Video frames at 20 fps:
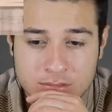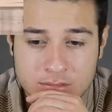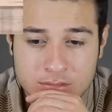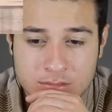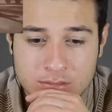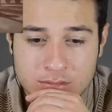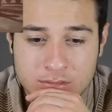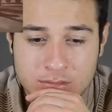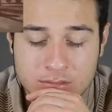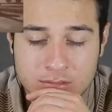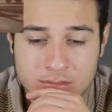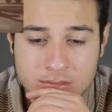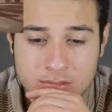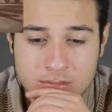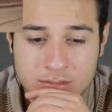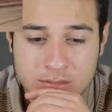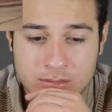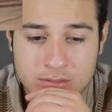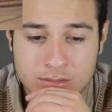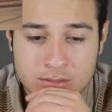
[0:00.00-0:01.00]
the hunt for your
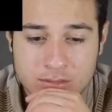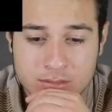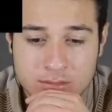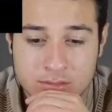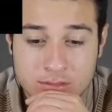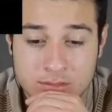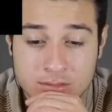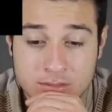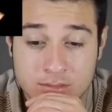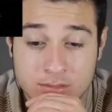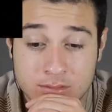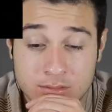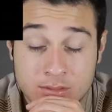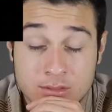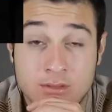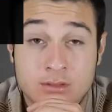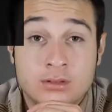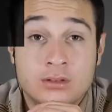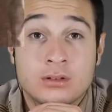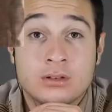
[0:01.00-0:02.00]
military now
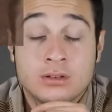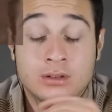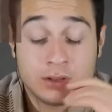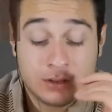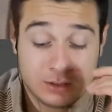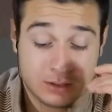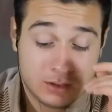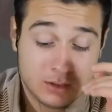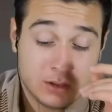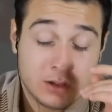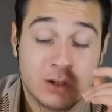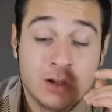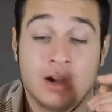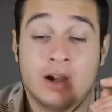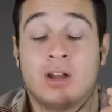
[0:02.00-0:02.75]
stationed on bases in.